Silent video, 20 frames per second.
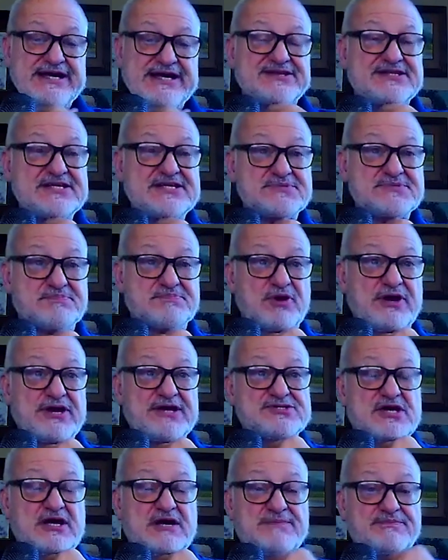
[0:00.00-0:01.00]
This
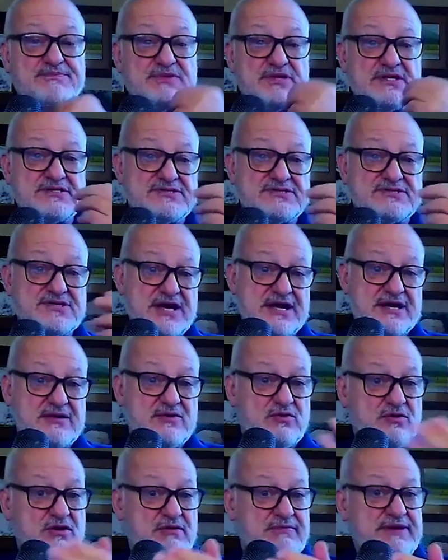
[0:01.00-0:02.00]
brings up the second
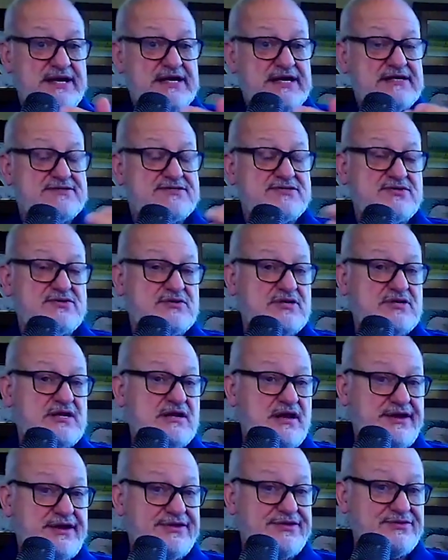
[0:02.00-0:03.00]
order magnitude and
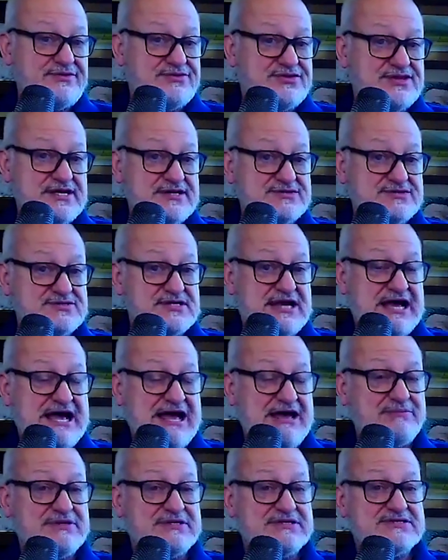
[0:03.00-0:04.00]
other things that
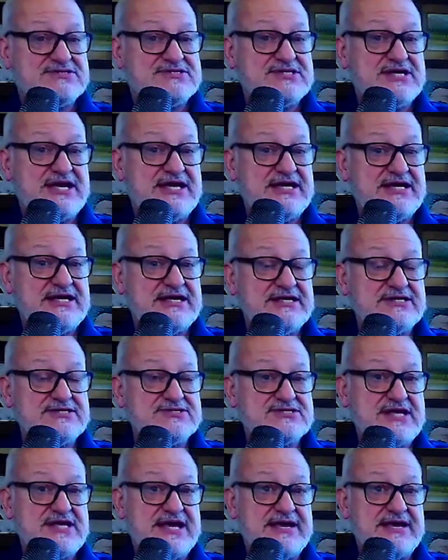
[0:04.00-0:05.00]
I've been saying
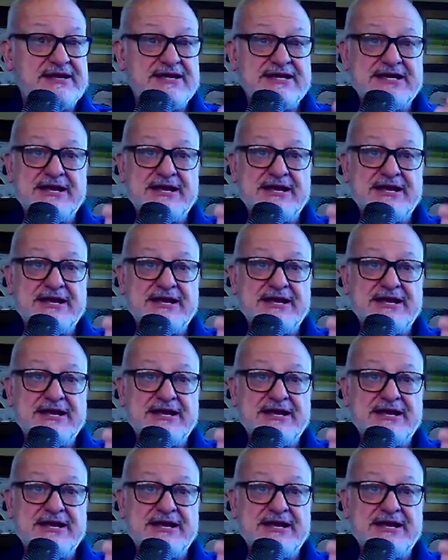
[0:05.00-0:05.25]
is that